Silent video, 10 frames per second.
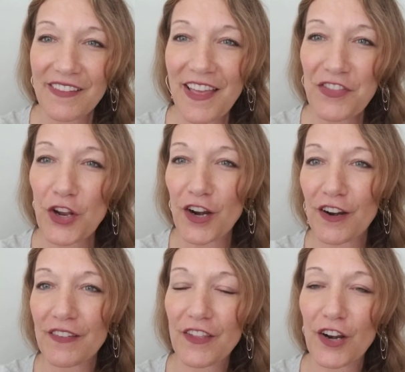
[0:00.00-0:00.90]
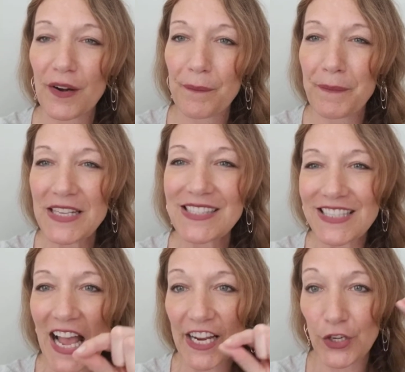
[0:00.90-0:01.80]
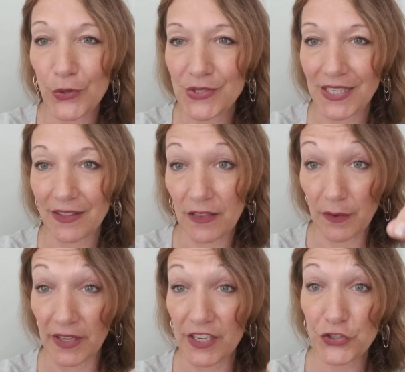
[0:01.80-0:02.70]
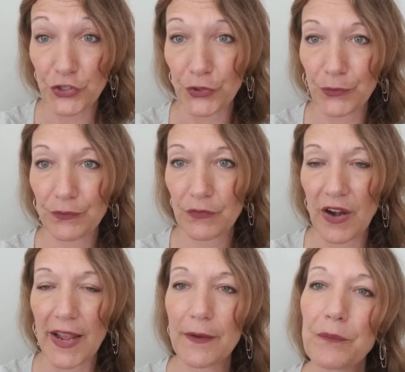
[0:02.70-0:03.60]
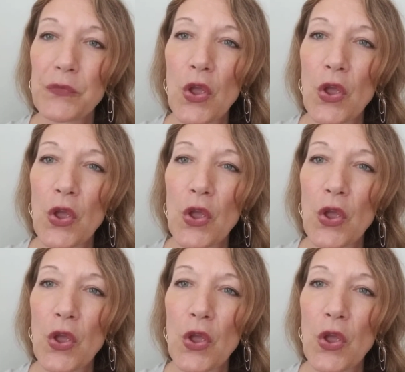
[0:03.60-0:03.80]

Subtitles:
then they're misdiagnosing the issue, right?